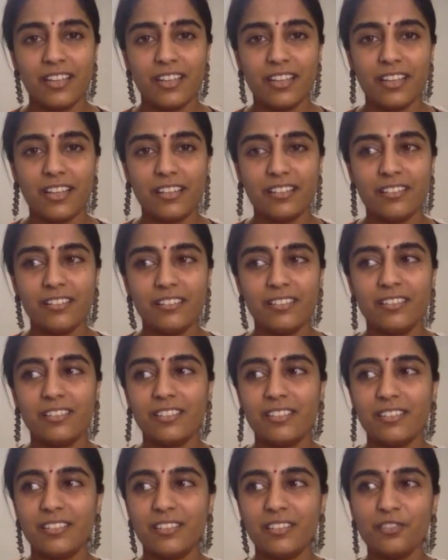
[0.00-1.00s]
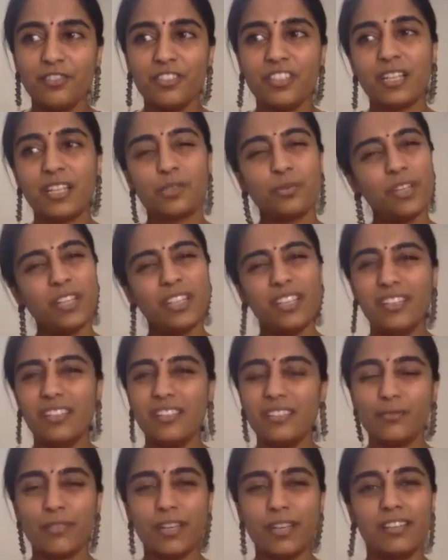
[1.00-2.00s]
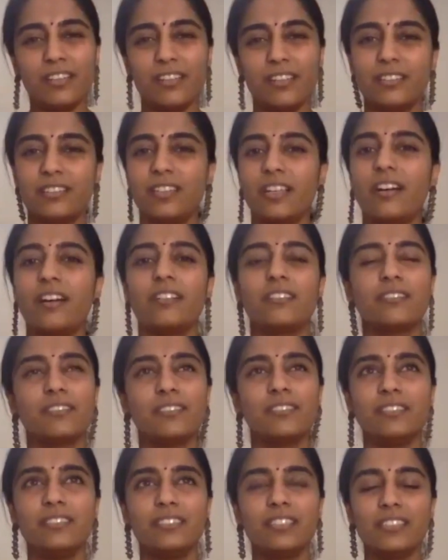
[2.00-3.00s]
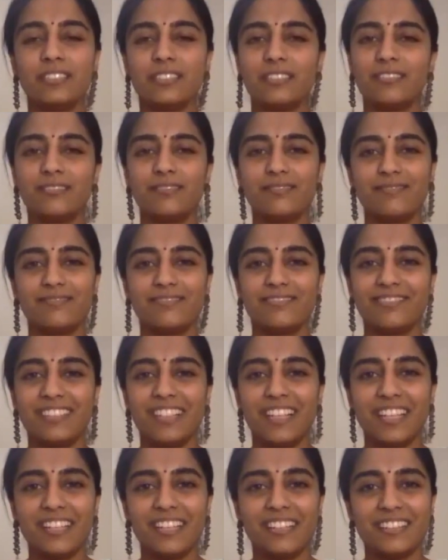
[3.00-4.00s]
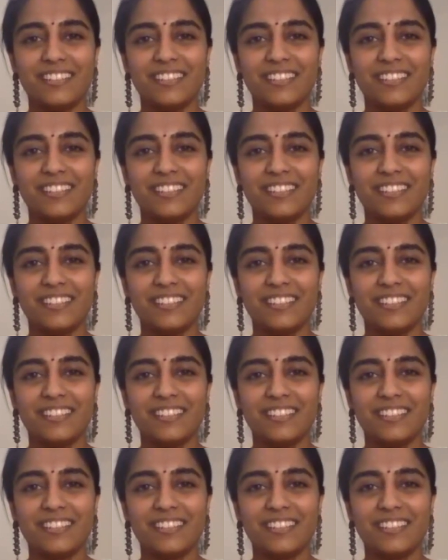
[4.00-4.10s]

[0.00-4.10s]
And that's where he is. Yeah, he's just like,